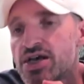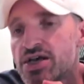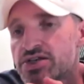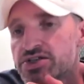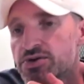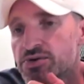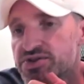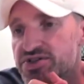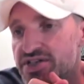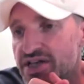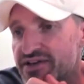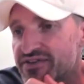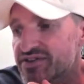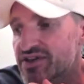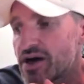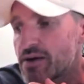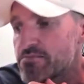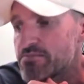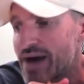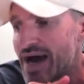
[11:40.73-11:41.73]
So instead of
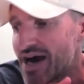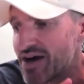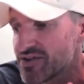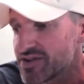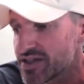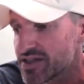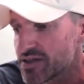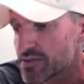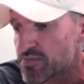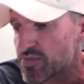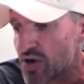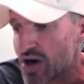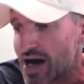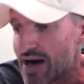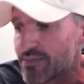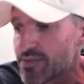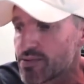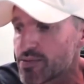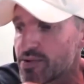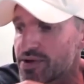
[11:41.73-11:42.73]
compounding the
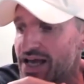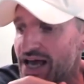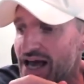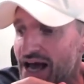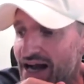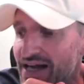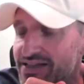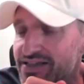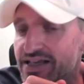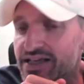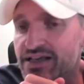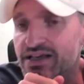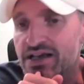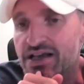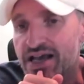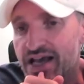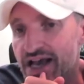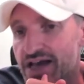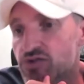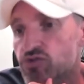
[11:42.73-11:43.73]
problem and acting
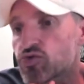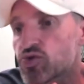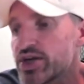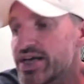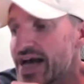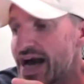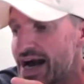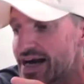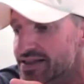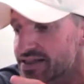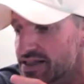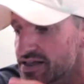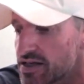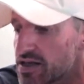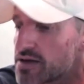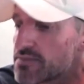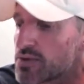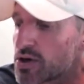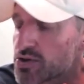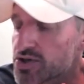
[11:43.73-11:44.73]
and reacting in
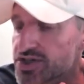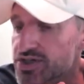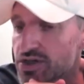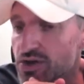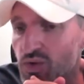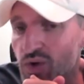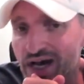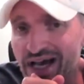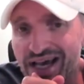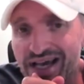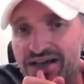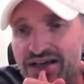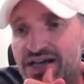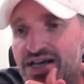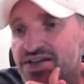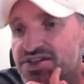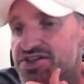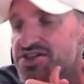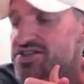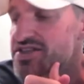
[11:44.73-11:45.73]
an emotional way,
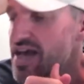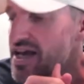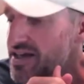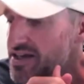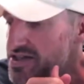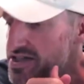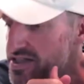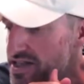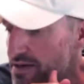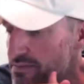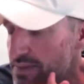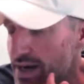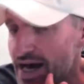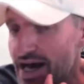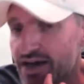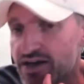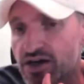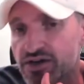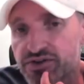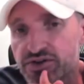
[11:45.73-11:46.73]
just take a step
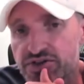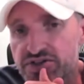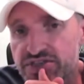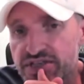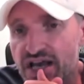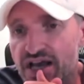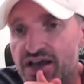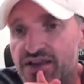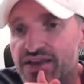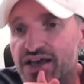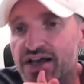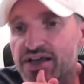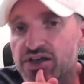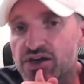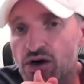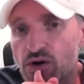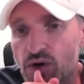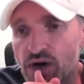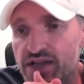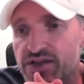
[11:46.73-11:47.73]
back, understand that, you
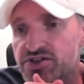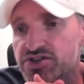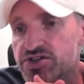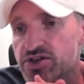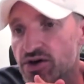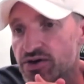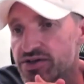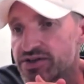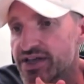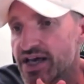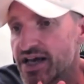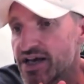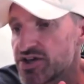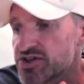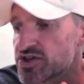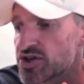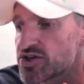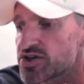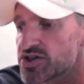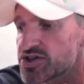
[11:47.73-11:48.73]
know what, certain
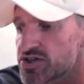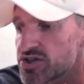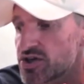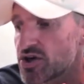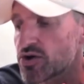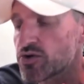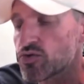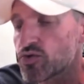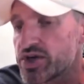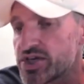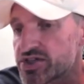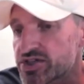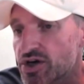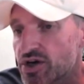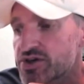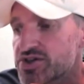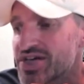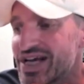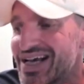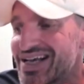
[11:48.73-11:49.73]
days you just, your
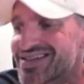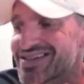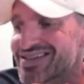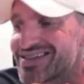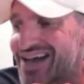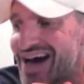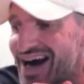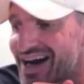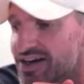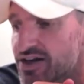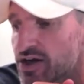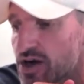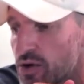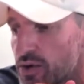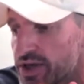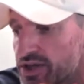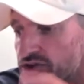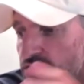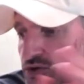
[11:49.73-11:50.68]
research is not going